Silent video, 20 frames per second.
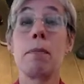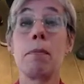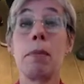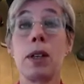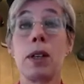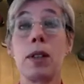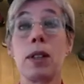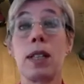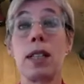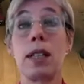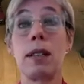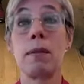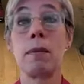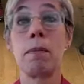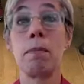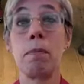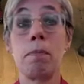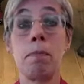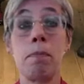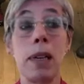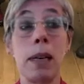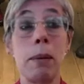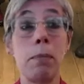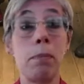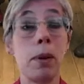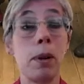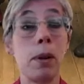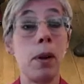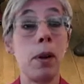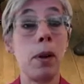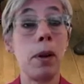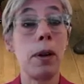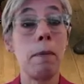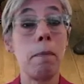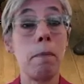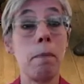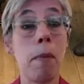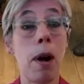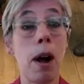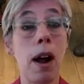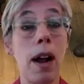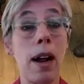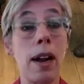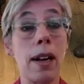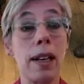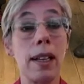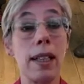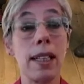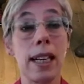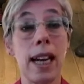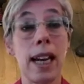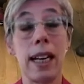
because people on the mild